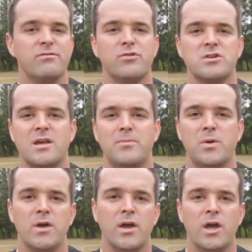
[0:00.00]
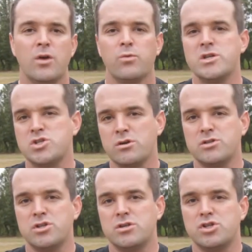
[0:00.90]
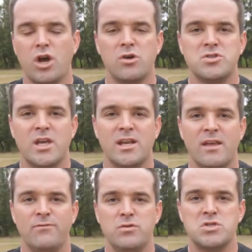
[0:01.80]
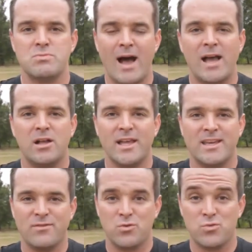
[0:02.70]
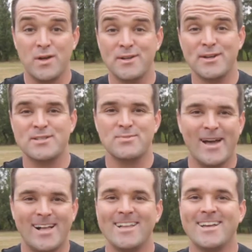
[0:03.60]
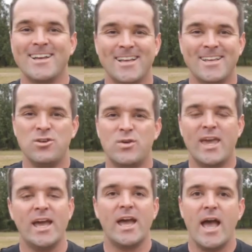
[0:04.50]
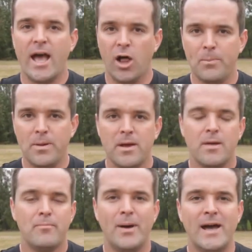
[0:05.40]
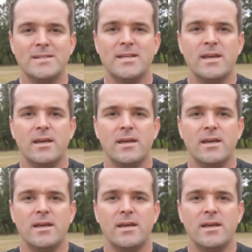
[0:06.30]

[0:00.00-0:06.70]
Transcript: For example, research shows that if you smile, like give a real good smile, you can't help but